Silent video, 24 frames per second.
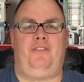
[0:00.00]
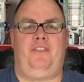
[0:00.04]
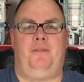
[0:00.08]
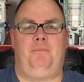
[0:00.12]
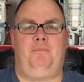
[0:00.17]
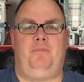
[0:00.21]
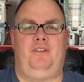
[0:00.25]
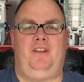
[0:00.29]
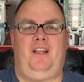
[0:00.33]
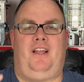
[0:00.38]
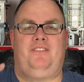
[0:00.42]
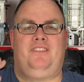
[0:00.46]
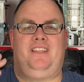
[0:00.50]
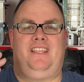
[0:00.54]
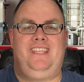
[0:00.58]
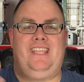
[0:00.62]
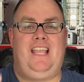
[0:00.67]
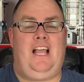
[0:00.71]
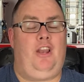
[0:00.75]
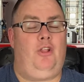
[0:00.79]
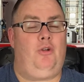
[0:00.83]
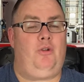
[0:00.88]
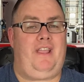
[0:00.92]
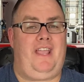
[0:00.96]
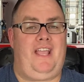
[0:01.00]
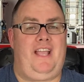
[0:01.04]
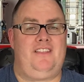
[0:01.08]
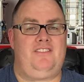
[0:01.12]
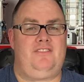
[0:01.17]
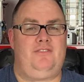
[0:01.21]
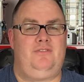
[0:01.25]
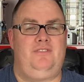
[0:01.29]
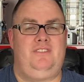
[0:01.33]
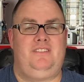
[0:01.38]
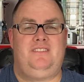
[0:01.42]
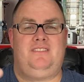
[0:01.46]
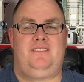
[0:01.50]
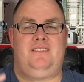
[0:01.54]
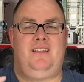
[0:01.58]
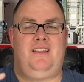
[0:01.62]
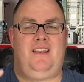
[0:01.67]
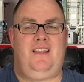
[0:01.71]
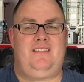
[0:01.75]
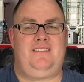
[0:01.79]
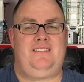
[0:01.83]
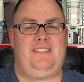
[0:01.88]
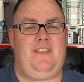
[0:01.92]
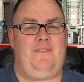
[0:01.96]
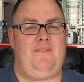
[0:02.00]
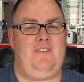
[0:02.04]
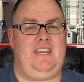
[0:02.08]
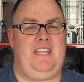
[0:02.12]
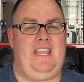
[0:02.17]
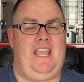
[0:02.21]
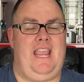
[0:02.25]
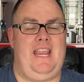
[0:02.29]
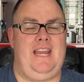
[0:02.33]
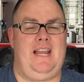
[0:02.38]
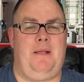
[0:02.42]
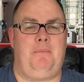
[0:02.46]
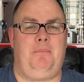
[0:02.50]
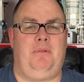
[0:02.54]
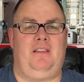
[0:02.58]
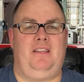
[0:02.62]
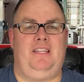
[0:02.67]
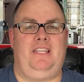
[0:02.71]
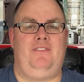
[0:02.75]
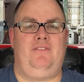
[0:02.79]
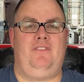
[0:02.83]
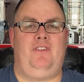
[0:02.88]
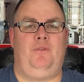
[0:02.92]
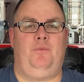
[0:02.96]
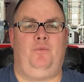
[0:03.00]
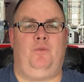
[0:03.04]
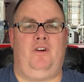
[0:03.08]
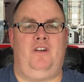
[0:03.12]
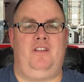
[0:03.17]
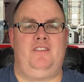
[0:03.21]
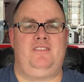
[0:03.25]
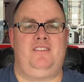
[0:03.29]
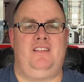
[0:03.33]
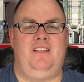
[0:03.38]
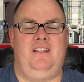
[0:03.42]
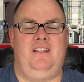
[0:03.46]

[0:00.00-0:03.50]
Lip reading: They put out the yellow castle in '78, I believe it was.